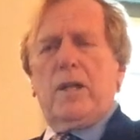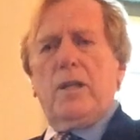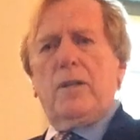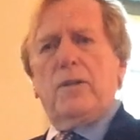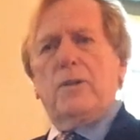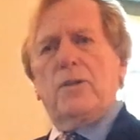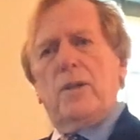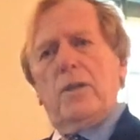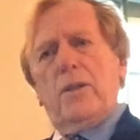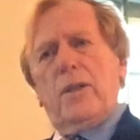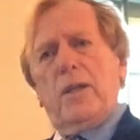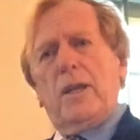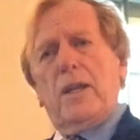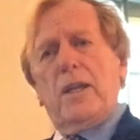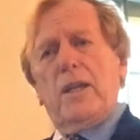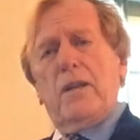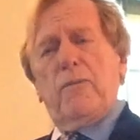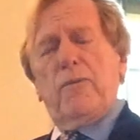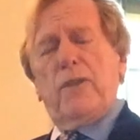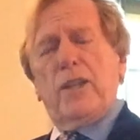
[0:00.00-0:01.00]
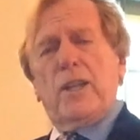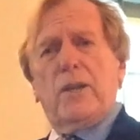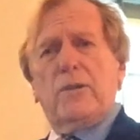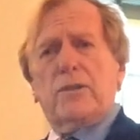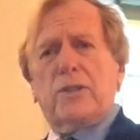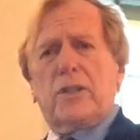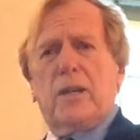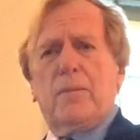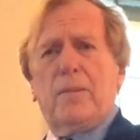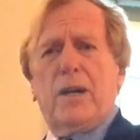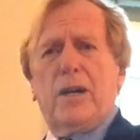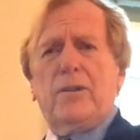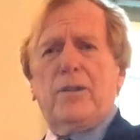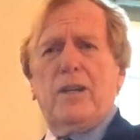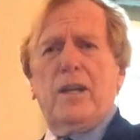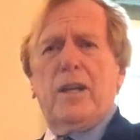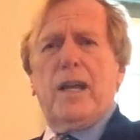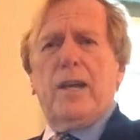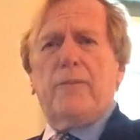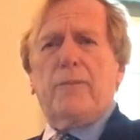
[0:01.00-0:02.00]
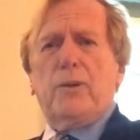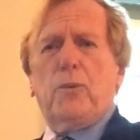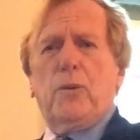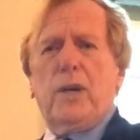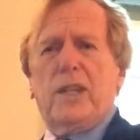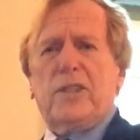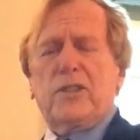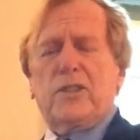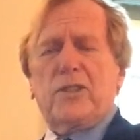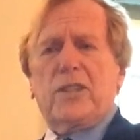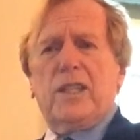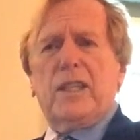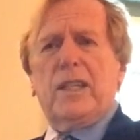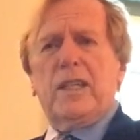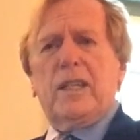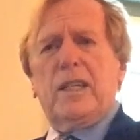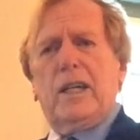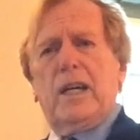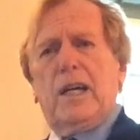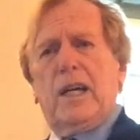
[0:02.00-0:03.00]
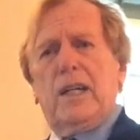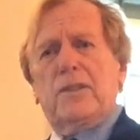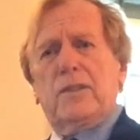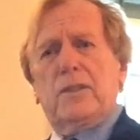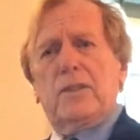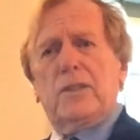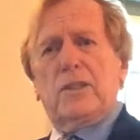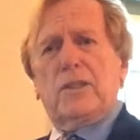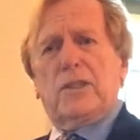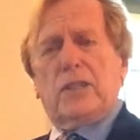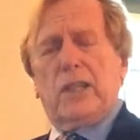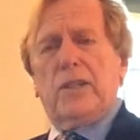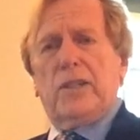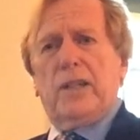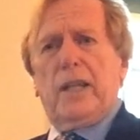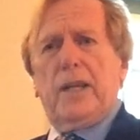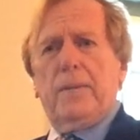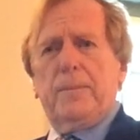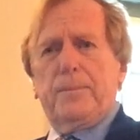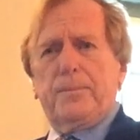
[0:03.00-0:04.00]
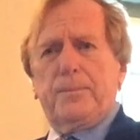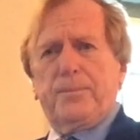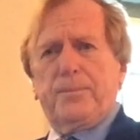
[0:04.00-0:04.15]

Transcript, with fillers: and the videos come out every Wednesday and Sunday.